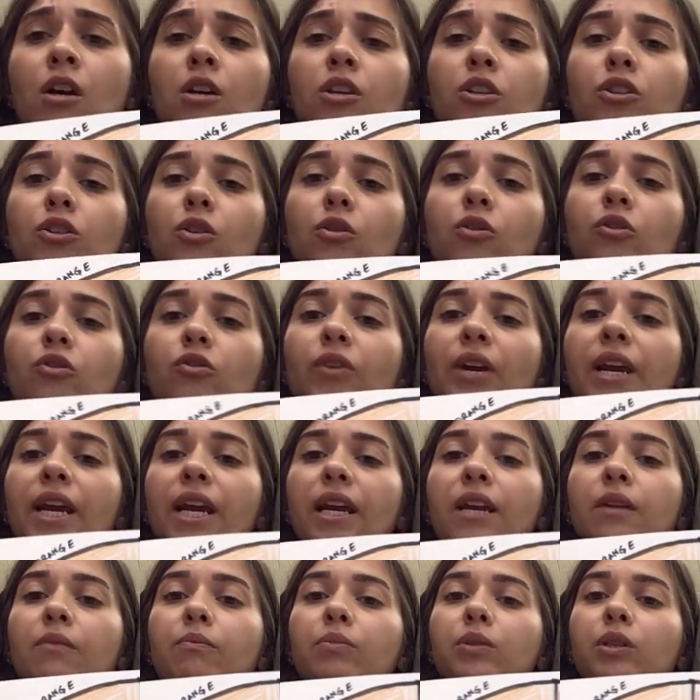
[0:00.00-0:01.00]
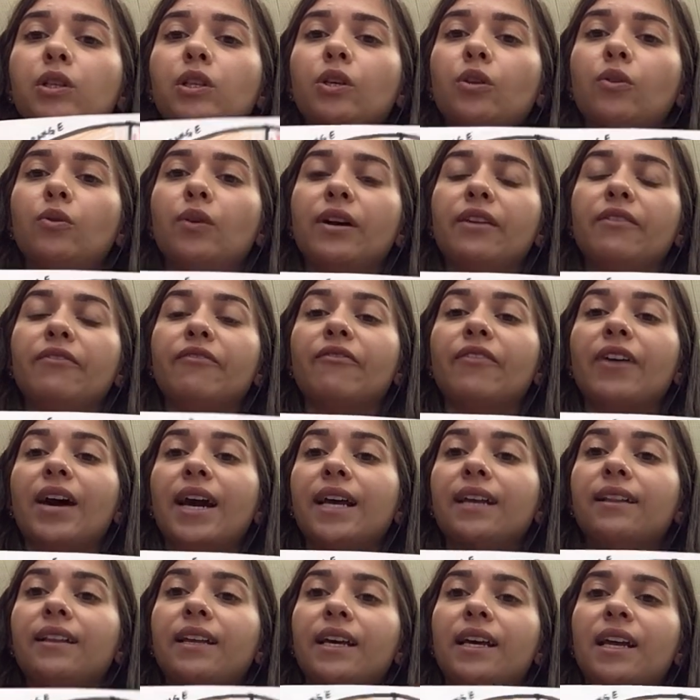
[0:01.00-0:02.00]
So green, blue, and
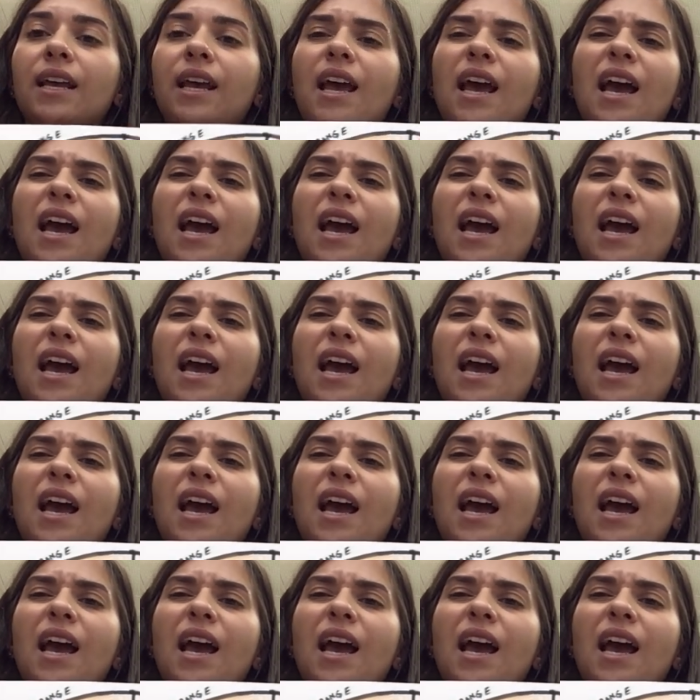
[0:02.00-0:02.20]
violet.